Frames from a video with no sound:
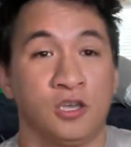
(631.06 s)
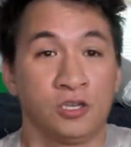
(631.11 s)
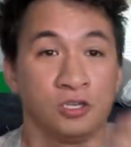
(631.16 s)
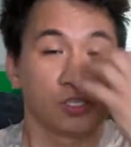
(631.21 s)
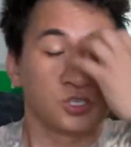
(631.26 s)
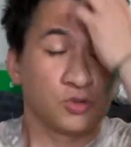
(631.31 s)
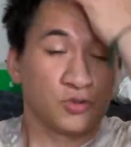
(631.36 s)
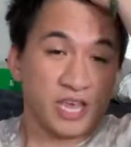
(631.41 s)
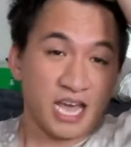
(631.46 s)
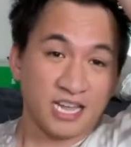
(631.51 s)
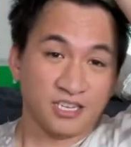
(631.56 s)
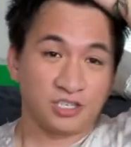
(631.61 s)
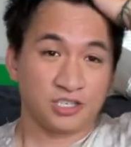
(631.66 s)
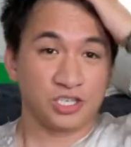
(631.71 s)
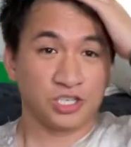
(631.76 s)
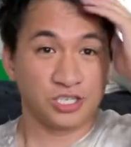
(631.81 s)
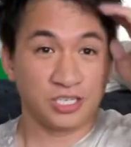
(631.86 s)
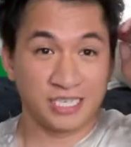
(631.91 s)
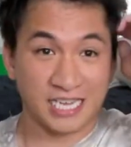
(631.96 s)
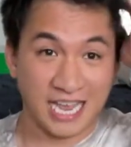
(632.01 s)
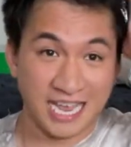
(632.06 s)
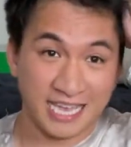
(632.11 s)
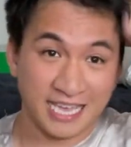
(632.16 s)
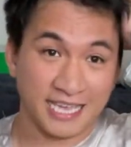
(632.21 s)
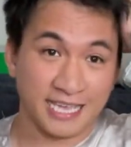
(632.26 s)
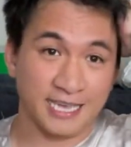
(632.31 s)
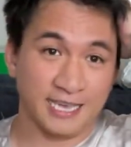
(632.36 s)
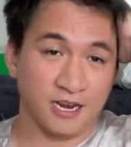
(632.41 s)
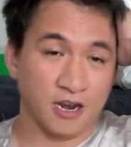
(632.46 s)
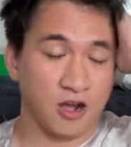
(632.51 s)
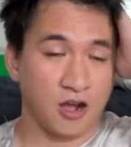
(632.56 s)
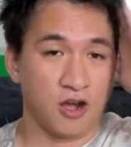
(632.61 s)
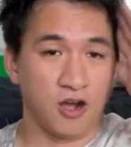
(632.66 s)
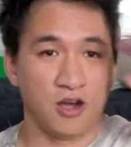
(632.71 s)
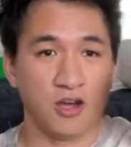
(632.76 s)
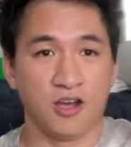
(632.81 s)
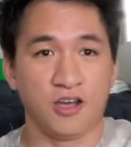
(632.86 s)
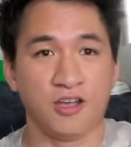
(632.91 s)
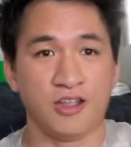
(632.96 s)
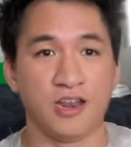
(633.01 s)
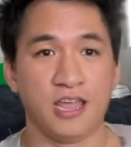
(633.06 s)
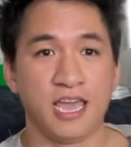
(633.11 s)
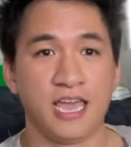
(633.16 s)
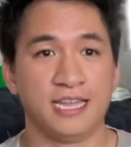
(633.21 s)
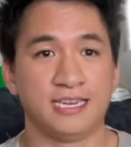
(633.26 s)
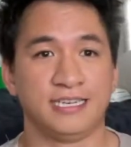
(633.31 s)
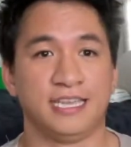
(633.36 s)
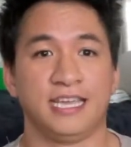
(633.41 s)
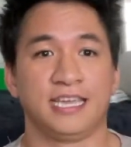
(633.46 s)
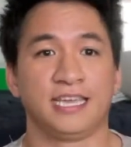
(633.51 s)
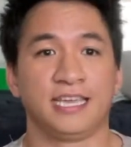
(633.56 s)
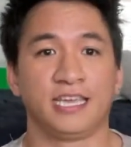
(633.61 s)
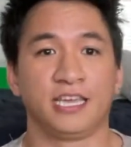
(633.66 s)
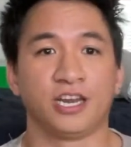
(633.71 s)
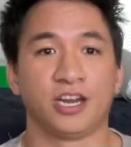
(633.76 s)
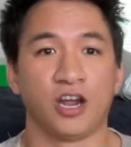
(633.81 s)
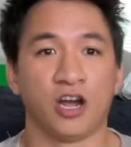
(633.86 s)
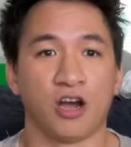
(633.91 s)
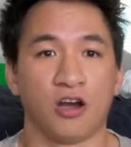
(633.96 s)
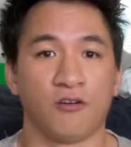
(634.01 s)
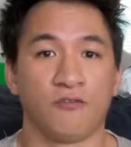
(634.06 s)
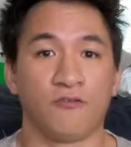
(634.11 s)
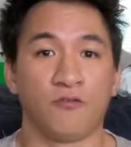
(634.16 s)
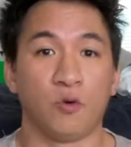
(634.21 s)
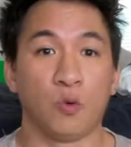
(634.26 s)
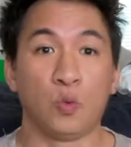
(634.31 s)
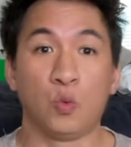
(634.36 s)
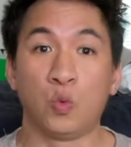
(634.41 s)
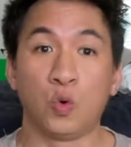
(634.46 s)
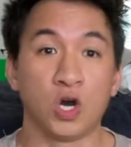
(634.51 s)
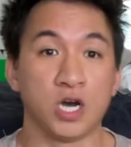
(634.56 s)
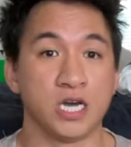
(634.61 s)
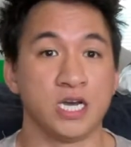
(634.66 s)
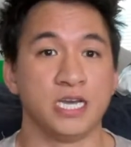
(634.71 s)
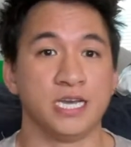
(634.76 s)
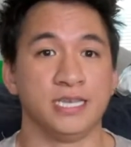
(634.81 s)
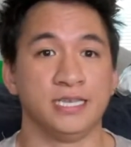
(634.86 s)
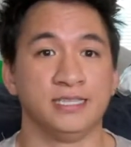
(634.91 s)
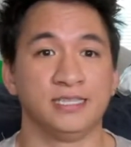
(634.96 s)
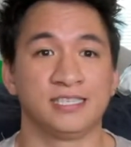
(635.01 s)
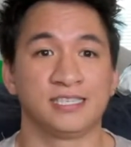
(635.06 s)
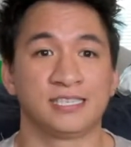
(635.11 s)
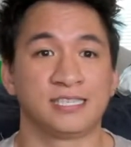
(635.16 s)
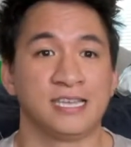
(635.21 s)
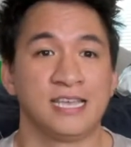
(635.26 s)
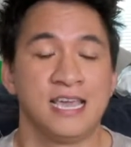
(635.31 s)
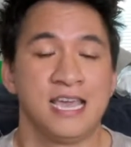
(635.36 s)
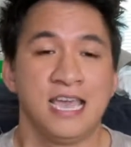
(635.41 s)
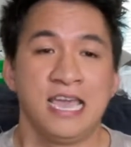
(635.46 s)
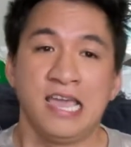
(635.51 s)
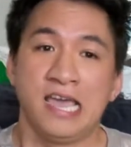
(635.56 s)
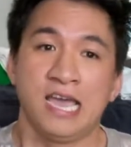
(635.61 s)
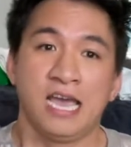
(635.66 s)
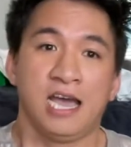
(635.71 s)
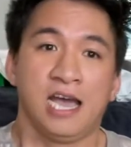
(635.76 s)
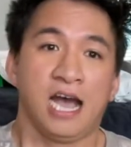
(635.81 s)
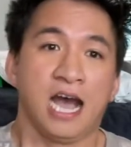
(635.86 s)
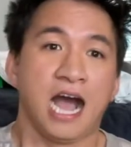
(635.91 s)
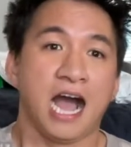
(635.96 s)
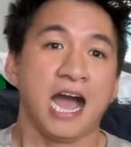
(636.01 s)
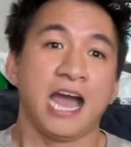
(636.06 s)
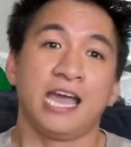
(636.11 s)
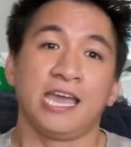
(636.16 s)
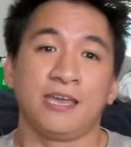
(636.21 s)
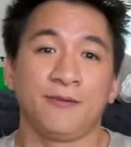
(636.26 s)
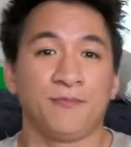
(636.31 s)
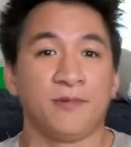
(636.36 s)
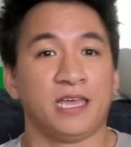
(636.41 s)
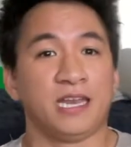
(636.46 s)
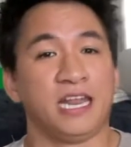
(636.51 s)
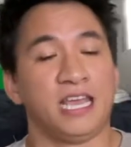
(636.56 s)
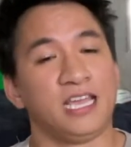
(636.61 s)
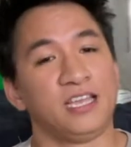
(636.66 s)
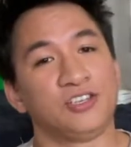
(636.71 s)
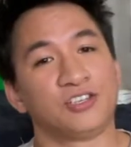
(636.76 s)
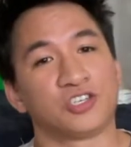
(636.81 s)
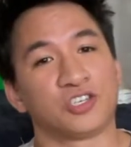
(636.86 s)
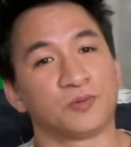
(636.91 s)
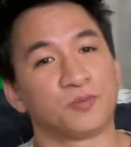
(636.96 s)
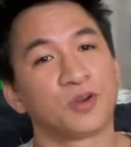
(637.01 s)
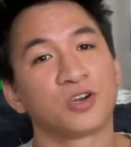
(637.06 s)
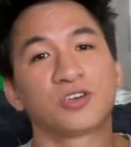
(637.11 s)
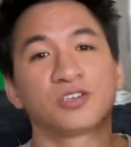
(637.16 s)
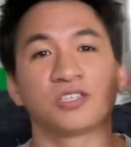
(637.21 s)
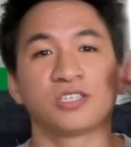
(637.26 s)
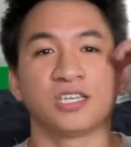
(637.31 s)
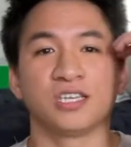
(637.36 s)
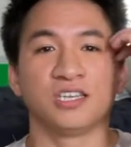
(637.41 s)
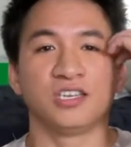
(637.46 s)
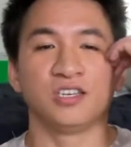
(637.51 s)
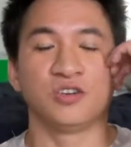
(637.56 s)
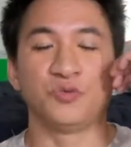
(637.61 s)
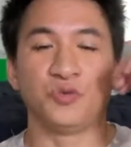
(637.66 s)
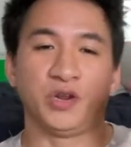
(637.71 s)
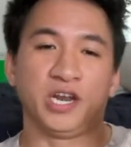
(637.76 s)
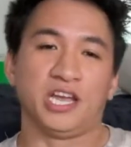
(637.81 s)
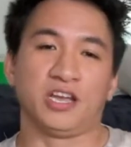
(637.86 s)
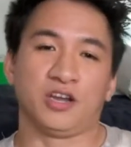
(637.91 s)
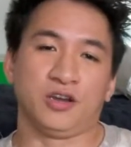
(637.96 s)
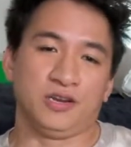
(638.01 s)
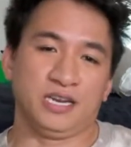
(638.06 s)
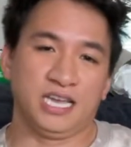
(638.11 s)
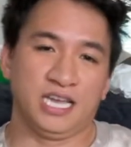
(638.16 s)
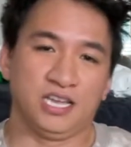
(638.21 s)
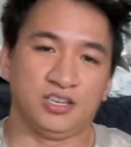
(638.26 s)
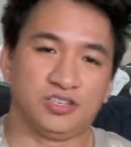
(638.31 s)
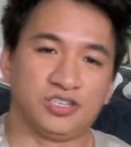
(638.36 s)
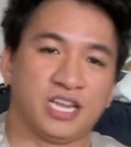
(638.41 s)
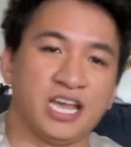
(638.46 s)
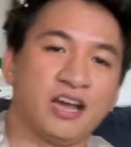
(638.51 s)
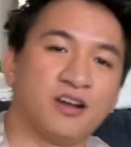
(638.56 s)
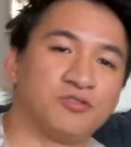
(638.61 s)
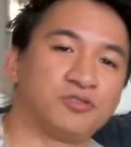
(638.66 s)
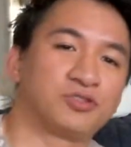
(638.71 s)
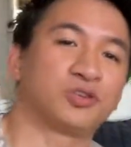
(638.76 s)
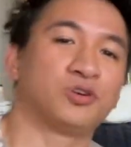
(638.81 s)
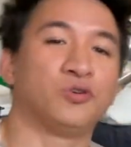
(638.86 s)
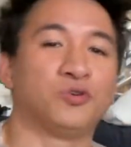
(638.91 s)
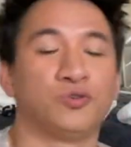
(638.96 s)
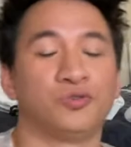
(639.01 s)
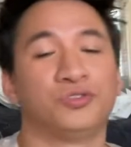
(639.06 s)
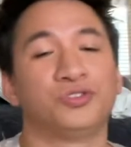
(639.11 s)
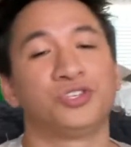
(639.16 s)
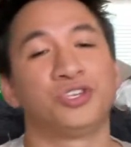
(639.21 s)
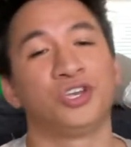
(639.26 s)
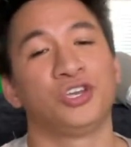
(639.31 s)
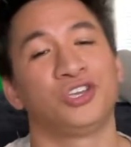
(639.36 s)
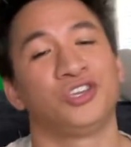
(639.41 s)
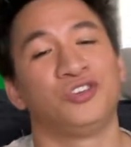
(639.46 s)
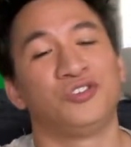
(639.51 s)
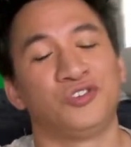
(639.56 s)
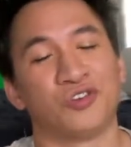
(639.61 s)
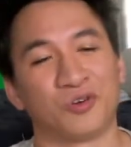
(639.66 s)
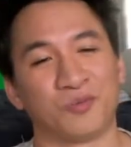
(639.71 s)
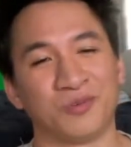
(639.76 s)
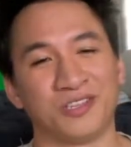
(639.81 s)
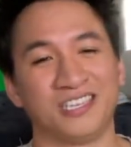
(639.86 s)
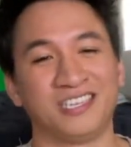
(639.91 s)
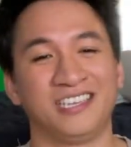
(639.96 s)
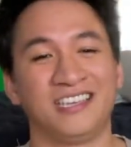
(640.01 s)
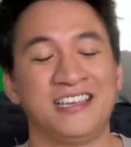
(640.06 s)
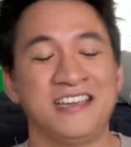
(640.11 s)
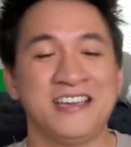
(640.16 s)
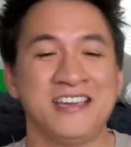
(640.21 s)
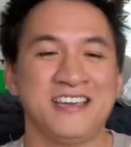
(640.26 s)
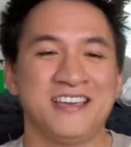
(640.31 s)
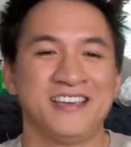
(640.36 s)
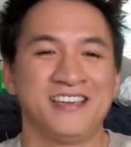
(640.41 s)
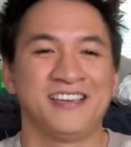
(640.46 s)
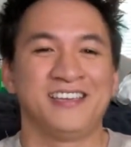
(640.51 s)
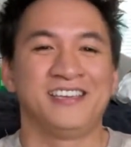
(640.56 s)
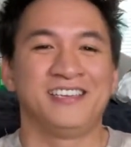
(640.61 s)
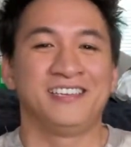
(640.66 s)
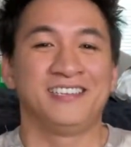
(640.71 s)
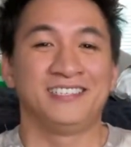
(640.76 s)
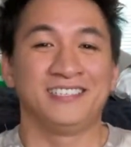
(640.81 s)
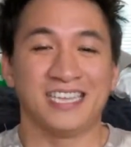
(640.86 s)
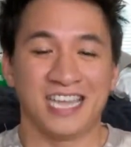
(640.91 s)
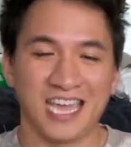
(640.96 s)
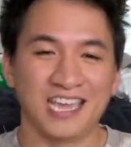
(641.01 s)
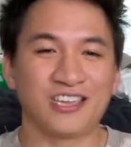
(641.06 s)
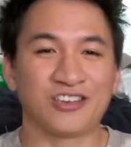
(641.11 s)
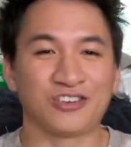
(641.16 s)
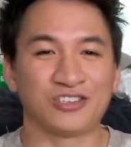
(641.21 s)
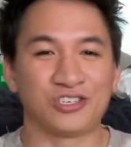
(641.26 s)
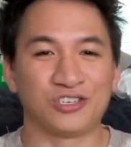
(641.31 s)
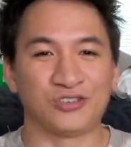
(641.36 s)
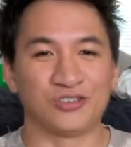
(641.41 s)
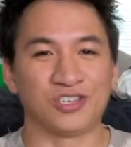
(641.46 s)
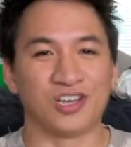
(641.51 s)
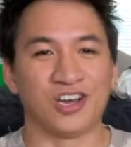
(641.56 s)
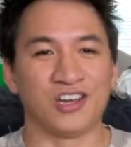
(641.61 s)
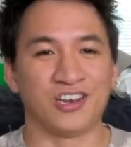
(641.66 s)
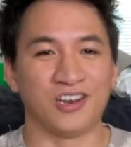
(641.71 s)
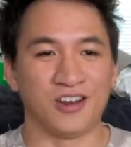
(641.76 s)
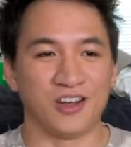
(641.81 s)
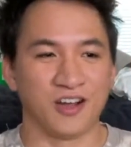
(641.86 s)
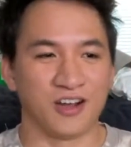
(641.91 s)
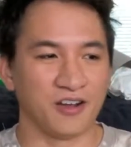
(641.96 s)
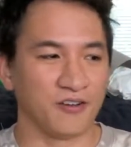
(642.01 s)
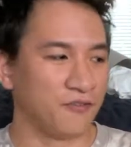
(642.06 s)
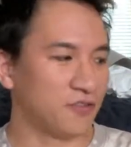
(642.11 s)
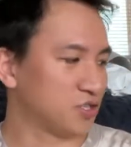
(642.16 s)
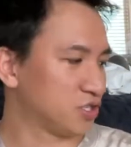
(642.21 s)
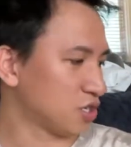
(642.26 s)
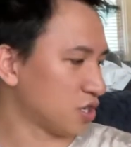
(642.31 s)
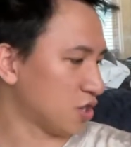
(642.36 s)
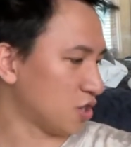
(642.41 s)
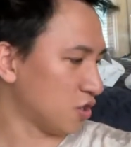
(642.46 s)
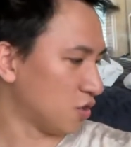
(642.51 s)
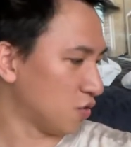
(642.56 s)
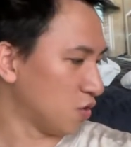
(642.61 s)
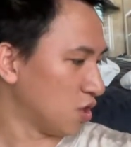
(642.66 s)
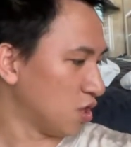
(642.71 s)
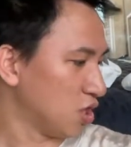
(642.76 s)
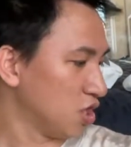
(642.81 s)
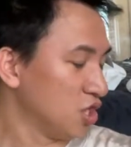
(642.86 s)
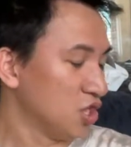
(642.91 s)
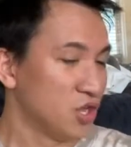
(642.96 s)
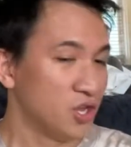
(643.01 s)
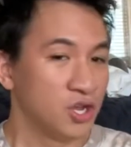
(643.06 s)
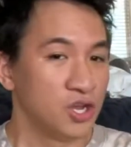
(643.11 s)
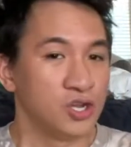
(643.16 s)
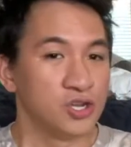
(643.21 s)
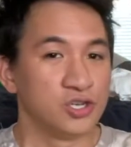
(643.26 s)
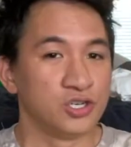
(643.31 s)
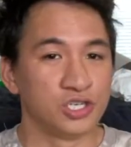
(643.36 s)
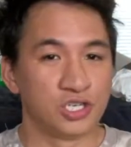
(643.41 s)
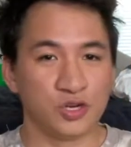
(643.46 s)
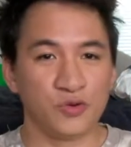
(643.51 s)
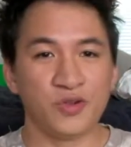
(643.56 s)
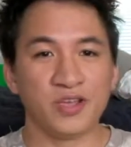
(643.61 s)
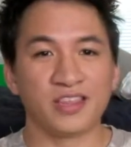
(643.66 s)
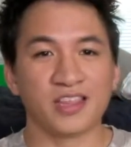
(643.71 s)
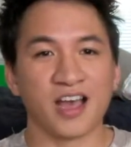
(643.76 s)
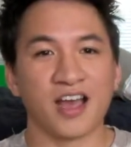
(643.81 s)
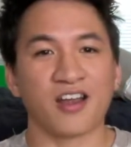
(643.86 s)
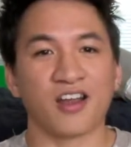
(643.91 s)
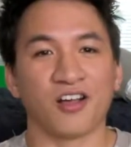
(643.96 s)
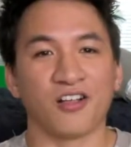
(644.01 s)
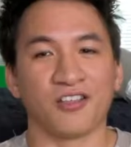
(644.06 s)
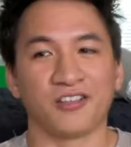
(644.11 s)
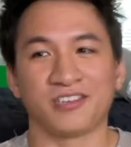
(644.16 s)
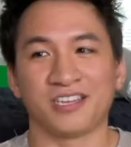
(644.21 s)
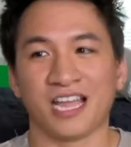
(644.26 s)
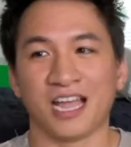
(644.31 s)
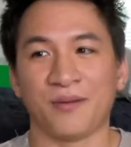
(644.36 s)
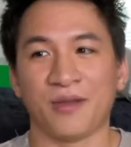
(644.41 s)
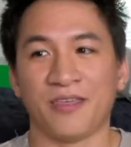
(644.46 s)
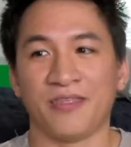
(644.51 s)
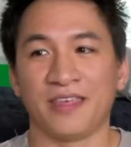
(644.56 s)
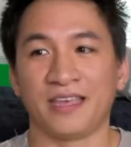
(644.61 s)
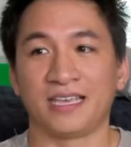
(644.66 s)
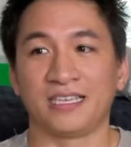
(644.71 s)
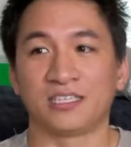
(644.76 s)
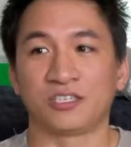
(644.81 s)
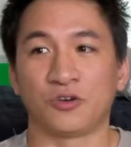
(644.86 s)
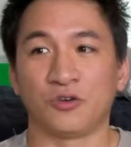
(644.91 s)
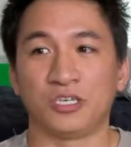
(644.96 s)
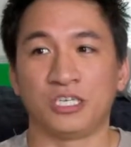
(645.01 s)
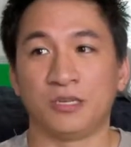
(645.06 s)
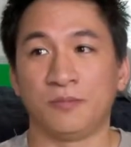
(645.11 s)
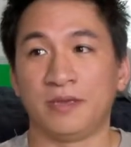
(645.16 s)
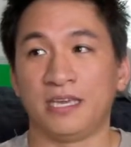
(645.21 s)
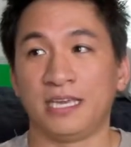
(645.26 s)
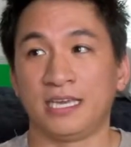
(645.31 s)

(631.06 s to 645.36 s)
So that's just taking it on and taking it off once. I'm an Asian person. When I go to Asian households, you normally take your shoes on and off. So doing that all the time, I think, is going to be